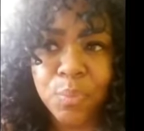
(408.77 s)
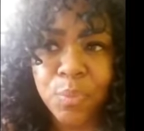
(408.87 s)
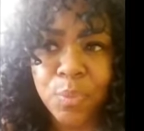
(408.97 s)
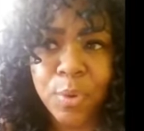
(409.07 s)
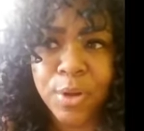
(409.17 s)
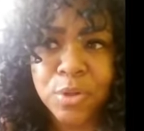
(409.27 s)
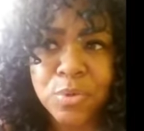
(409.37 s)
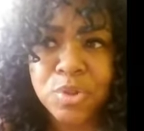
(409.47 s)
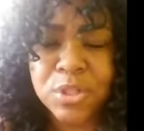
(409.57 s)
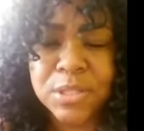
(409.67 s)
where
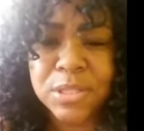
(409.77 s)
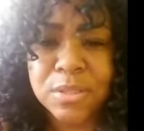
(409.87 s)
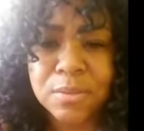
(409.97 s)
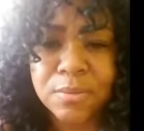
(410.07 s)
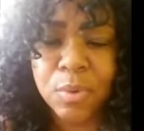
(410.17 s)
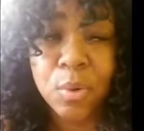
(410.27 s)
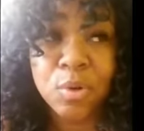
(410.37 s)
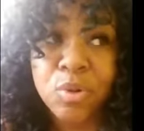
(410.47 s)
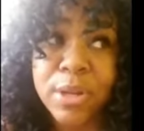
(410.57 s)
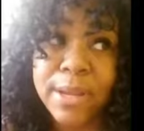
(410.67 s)
you just, or
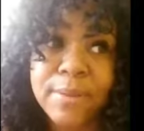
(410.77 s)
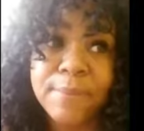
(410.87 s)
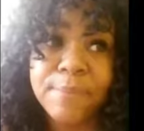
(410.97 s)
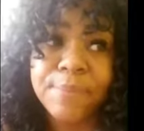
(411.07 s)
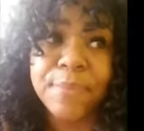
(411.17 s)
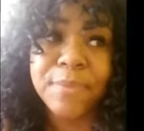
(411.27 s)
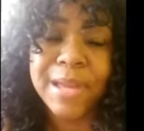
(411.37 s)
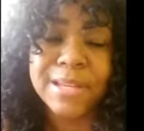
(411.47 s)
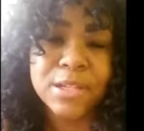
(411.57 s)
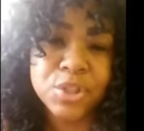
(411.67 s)
create
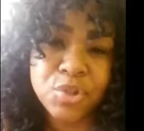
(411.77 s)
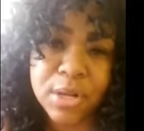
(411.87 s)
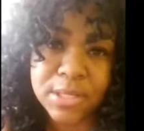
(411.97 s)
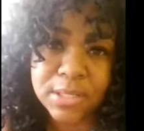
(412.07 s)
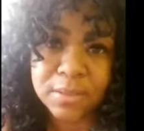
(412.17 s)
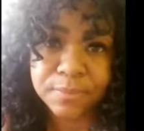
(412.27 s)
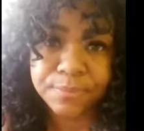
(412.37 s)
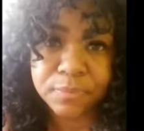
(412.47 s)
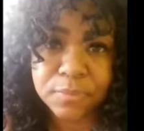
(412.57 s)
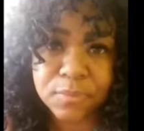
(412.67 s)
that distrust.
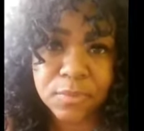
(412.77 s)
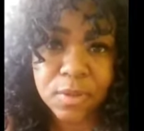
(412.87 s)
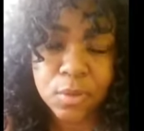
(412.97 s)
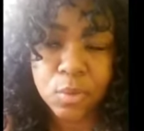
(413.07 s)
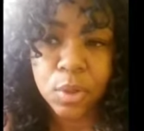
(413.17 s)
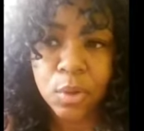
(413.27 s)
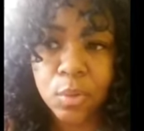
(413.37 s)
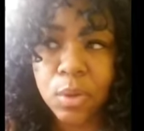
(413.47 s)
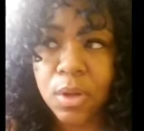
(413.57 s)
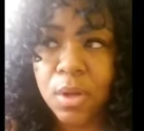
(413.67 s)
You
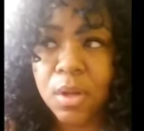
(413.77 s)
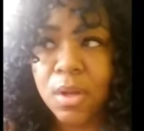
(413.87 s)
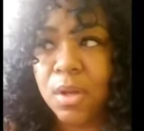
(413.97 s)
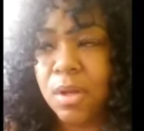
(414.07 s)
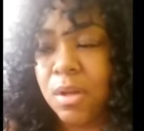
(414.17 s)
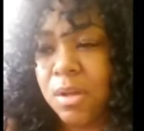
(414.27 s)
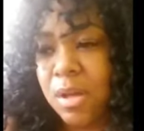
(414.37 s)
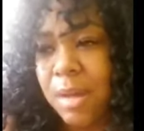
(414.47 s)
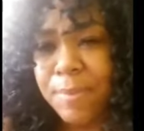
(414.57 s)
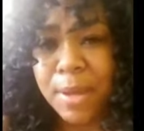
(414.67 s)
know,
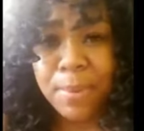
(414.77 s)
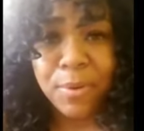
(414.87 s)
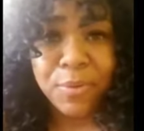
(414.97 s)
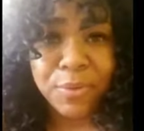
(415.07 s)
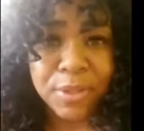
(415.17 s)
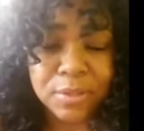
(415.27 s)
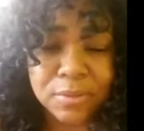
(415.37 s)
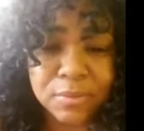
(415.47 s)
I'm not perfect.